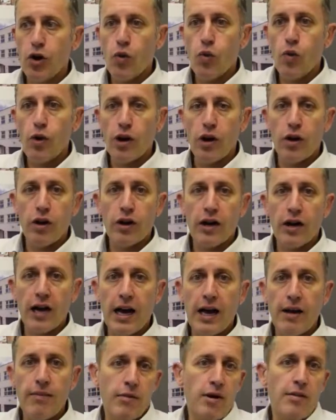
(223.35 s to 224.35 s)
want to look
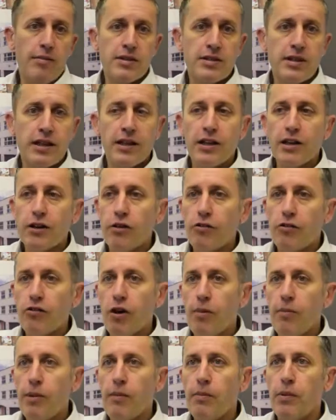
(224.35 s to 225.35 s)
at, and might be something that could
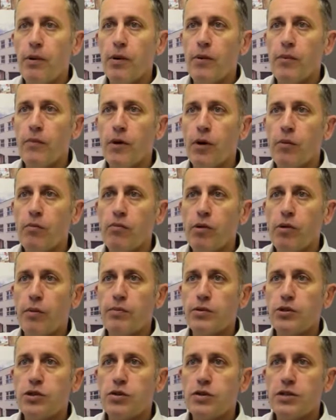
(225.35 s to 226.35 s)
crop up on
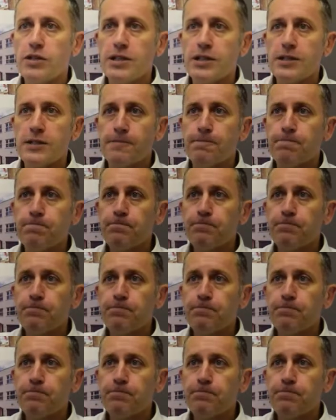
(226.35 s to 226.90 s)
Propportunities.